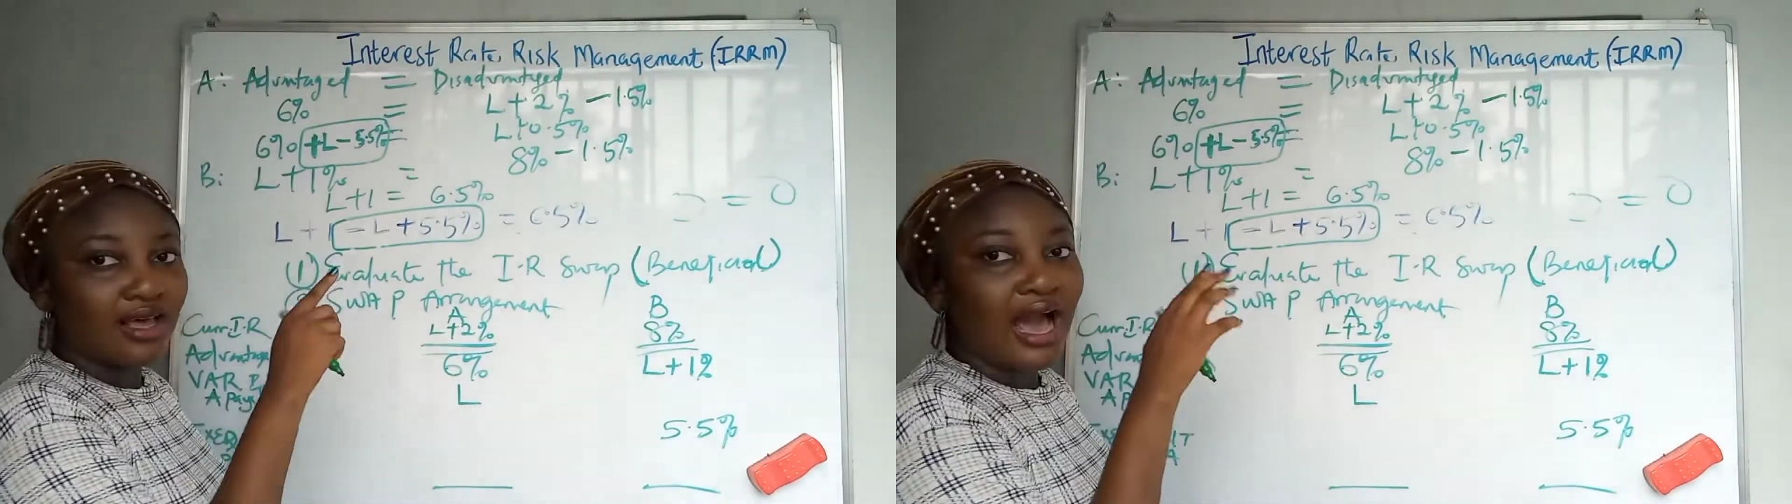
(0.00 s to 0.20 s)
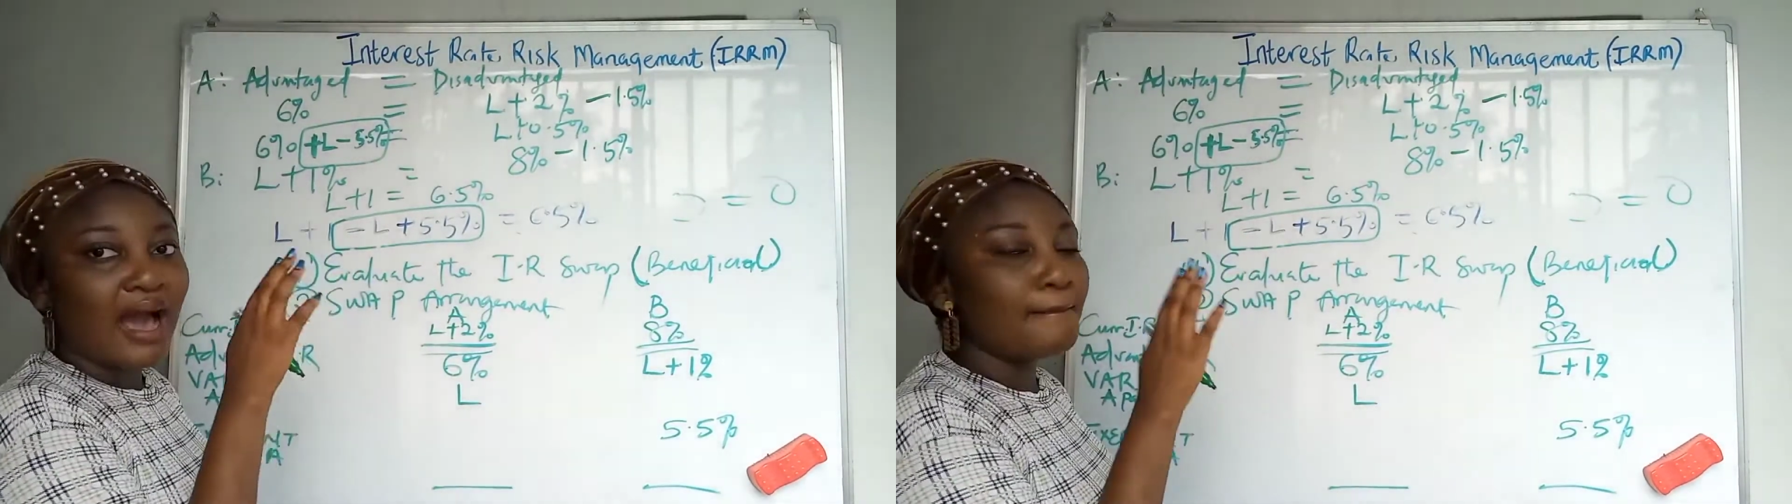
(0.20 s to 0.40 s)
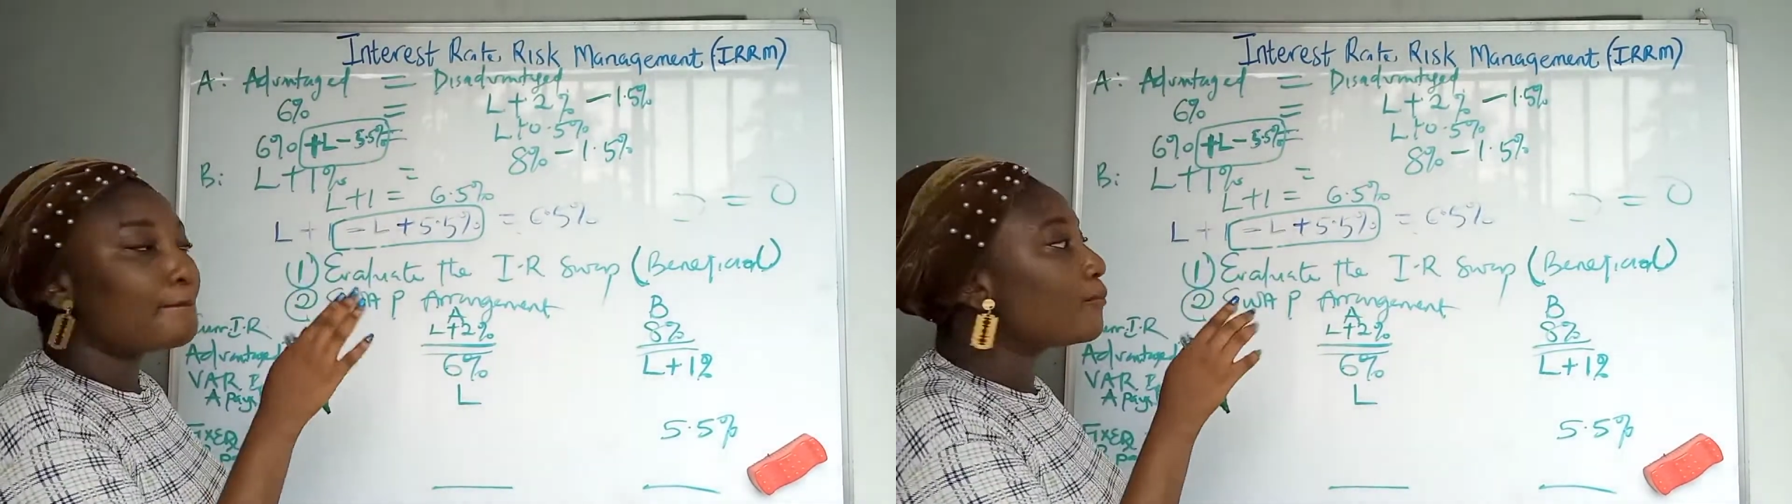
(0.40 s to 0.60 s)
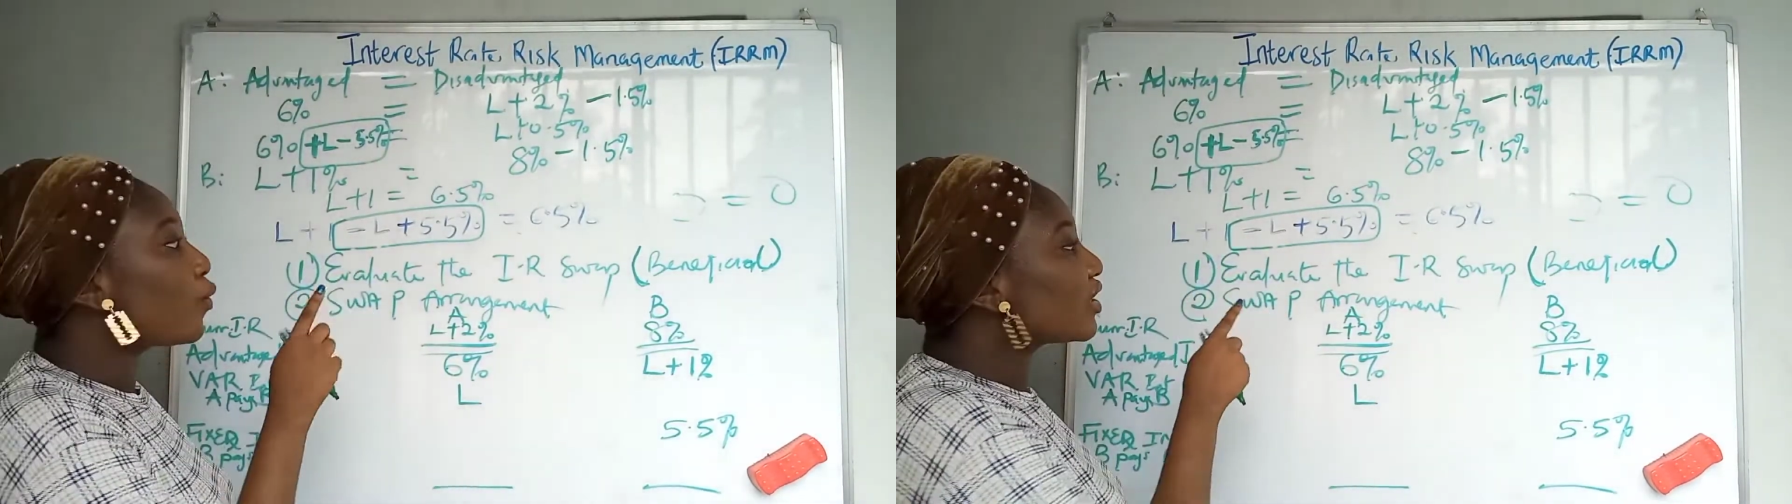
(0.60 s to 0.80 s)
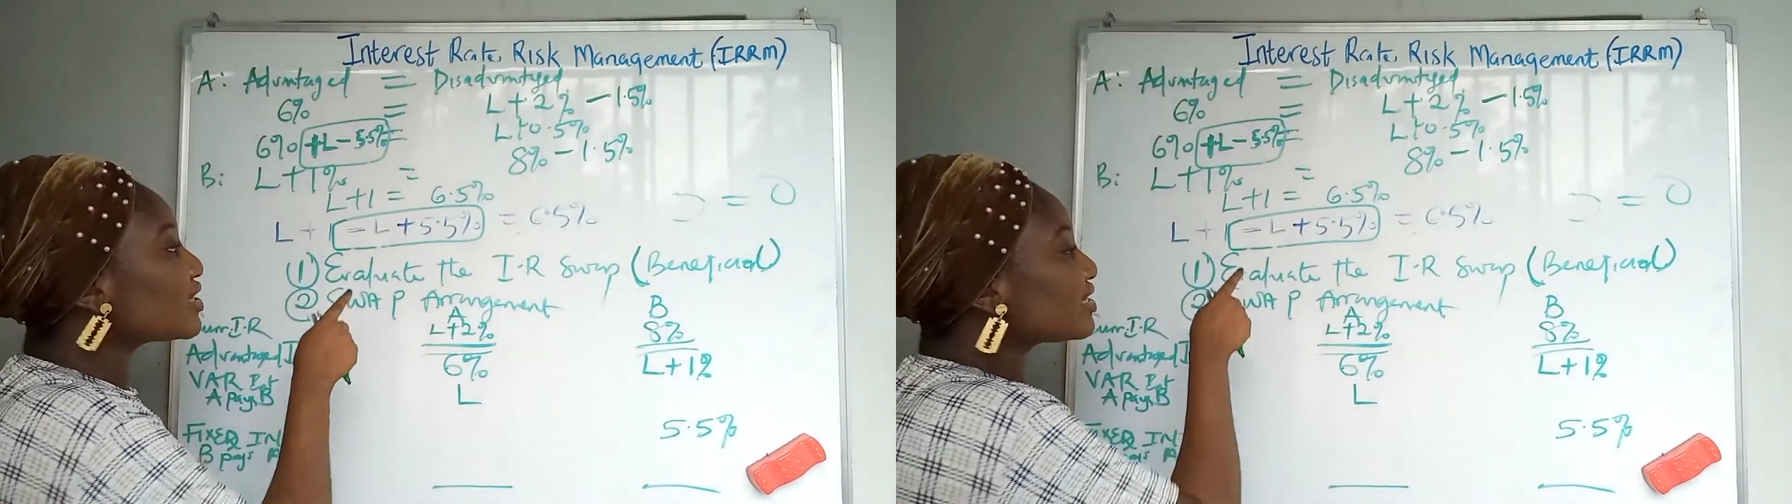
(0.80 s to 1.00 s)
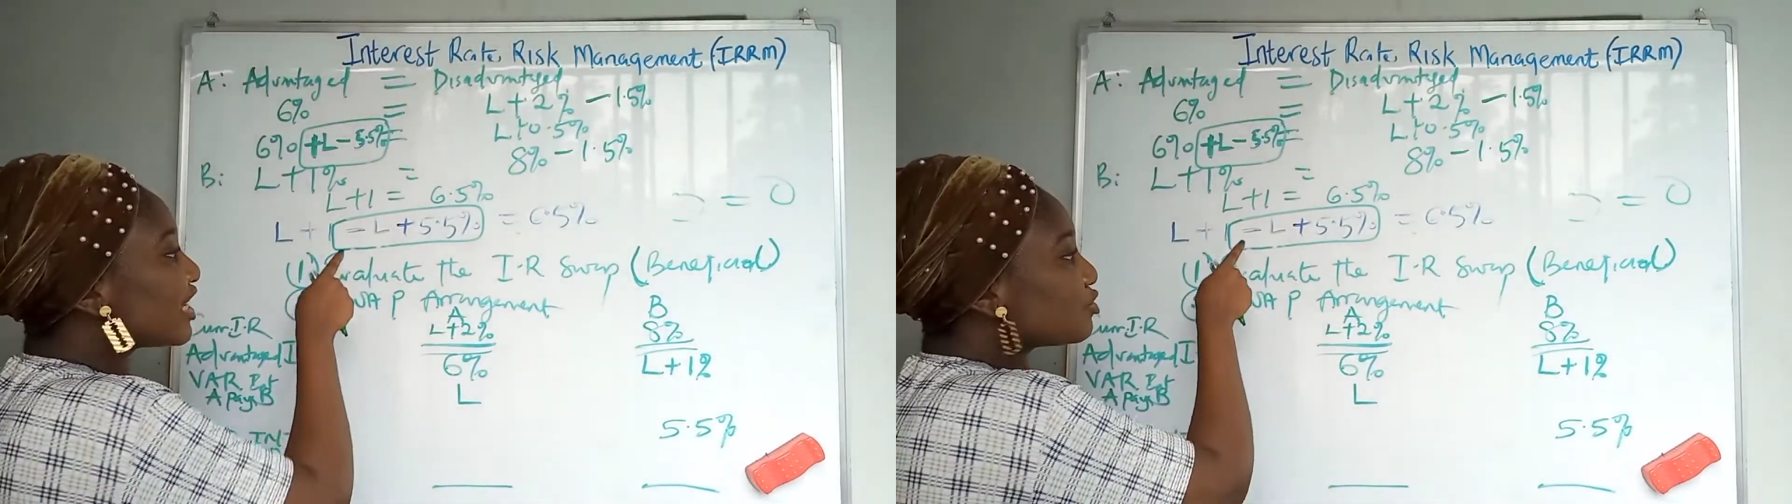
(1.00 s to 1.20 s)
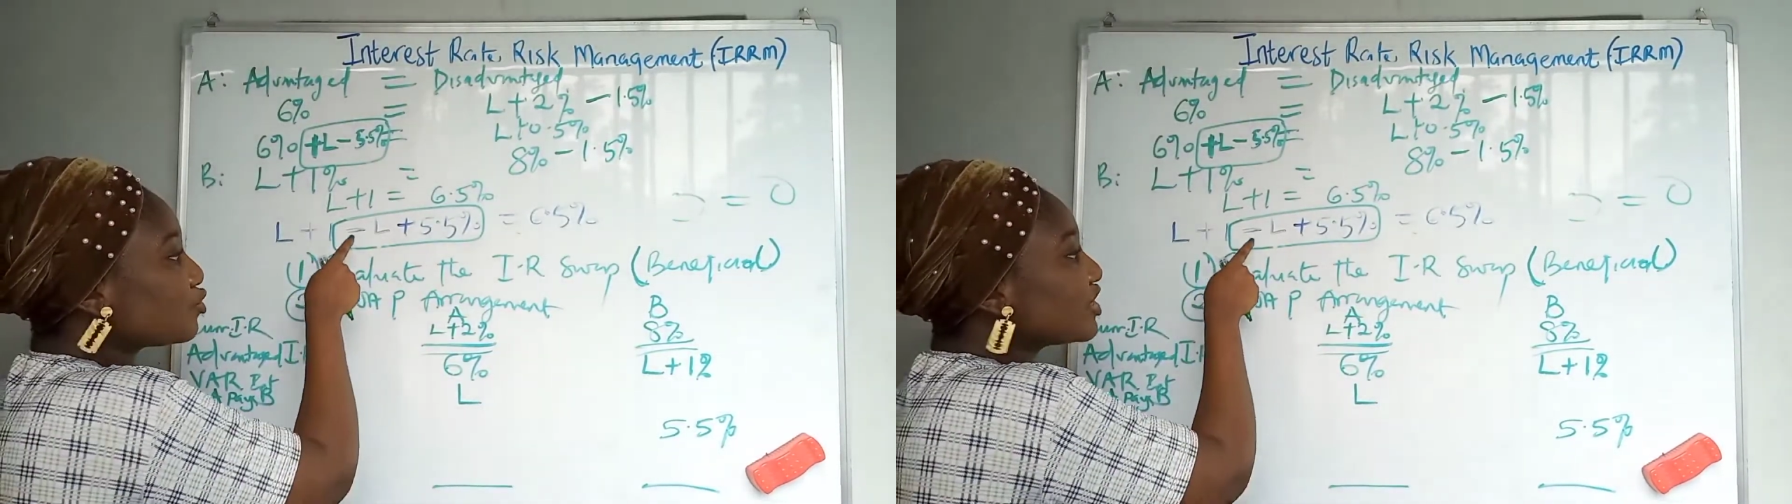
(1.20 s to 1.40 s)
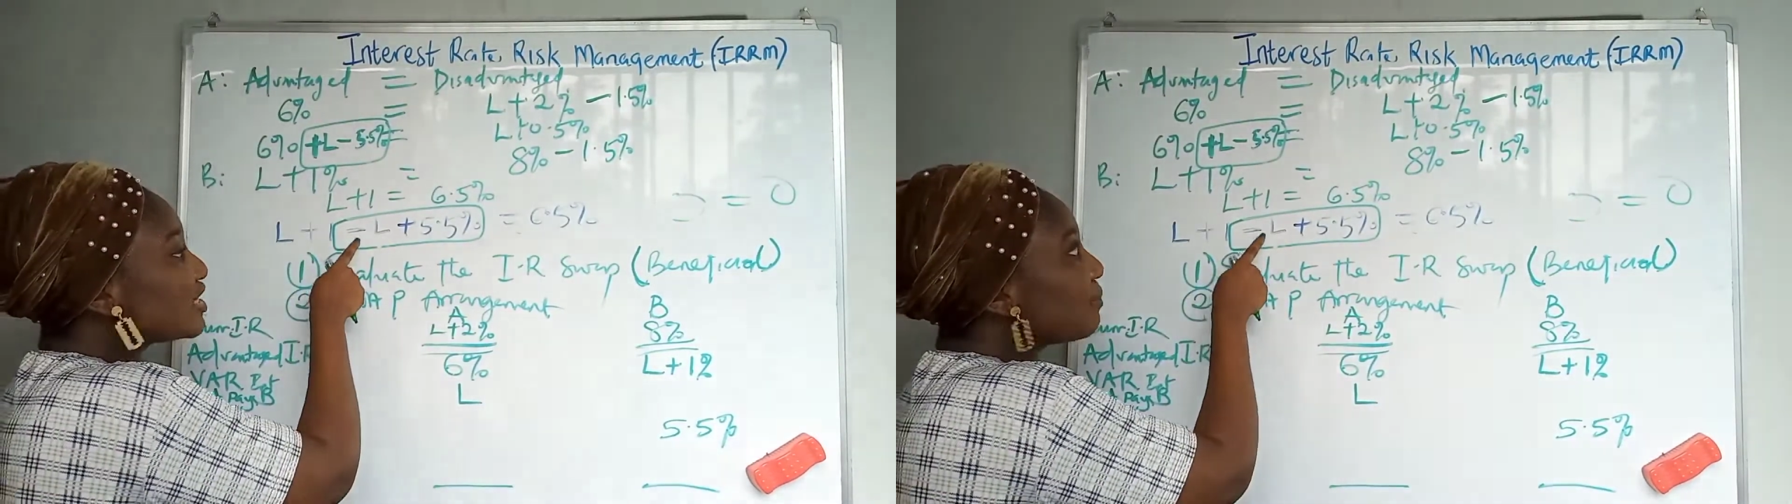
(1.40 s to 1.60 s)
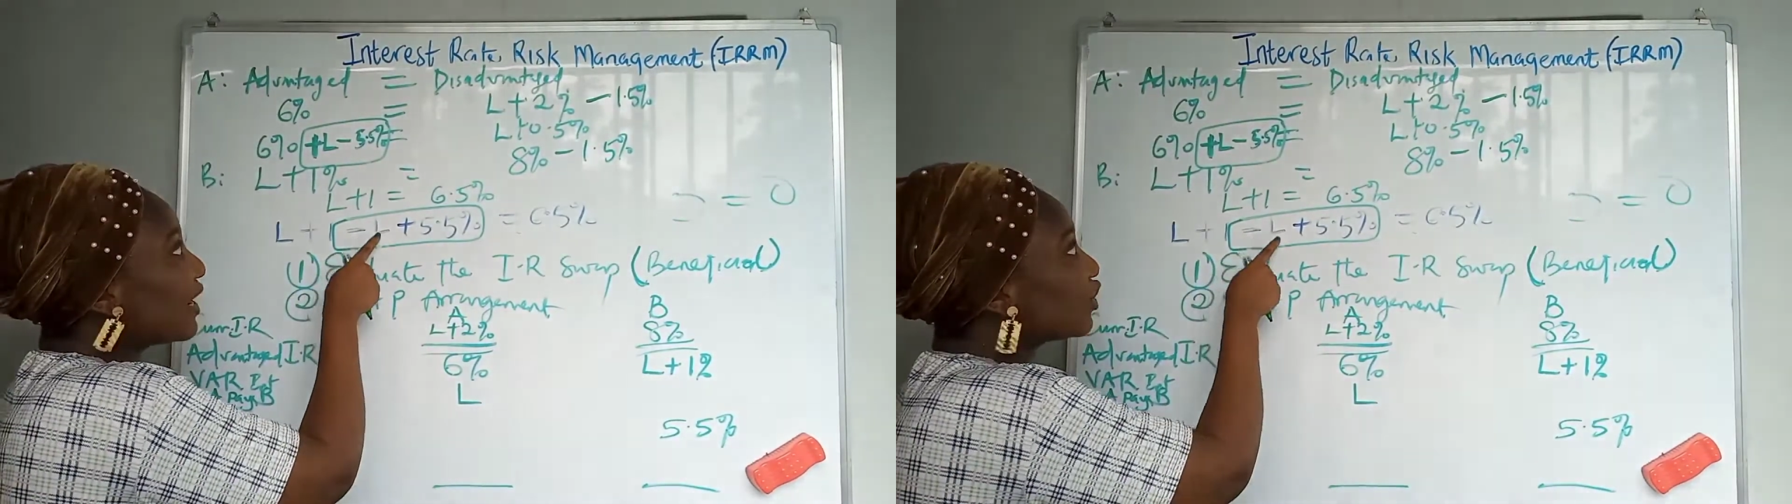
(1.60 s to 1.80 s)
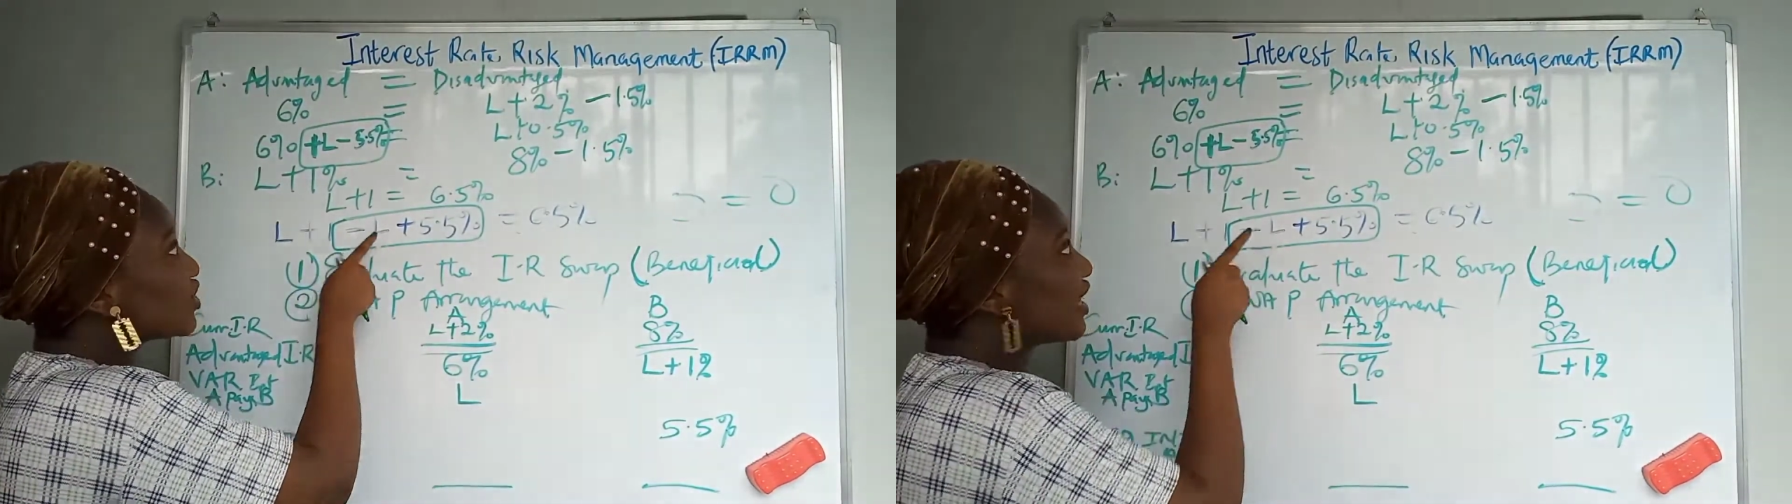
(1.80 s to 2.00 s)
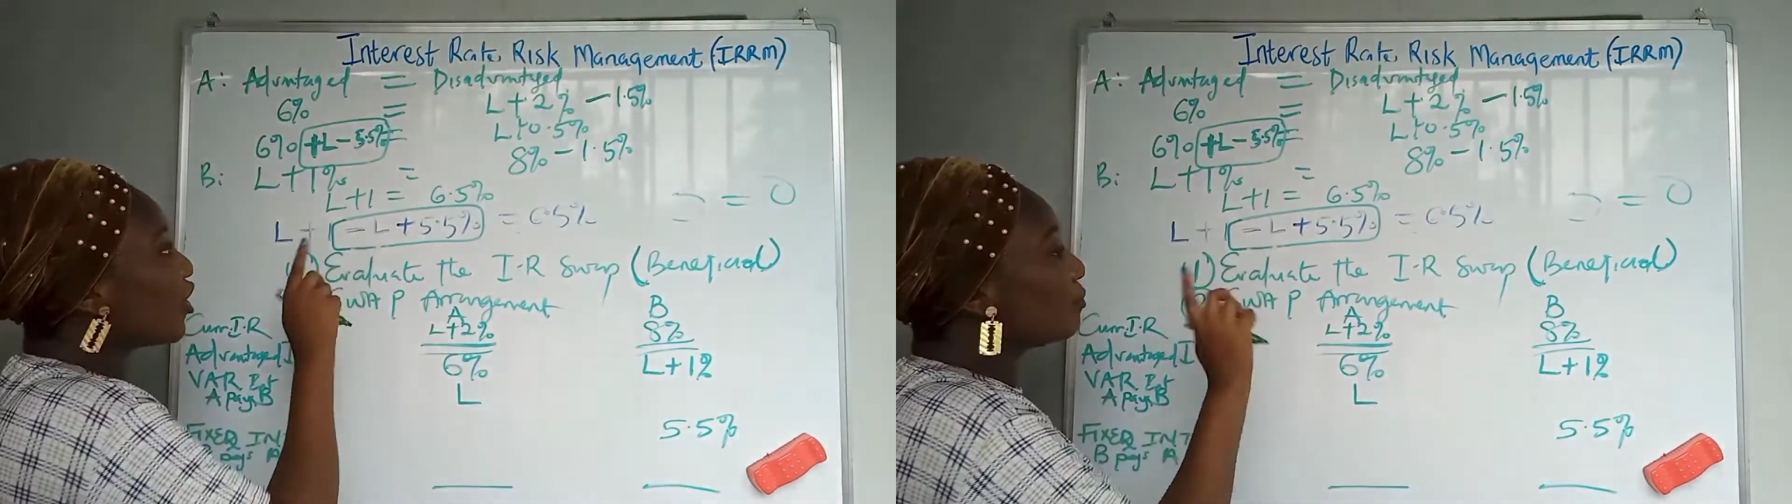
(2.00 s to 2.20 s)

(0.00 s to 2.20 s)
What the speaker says: And when it is experiencing minus L,